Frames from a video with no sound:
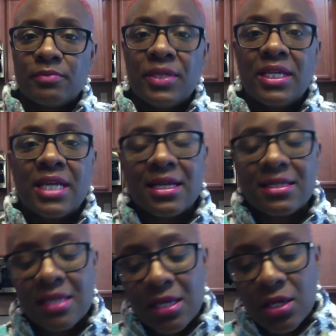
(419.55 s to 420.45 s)
because
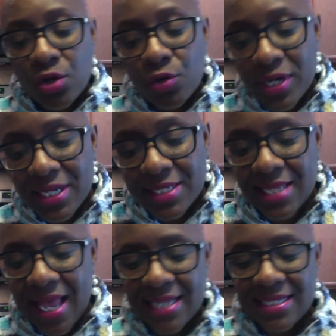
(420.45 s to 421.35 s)

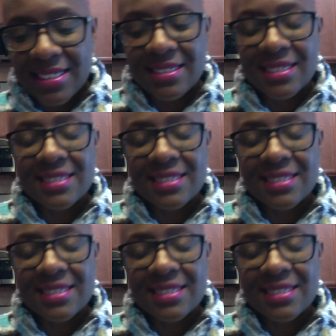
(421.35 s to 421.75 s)
criticizing does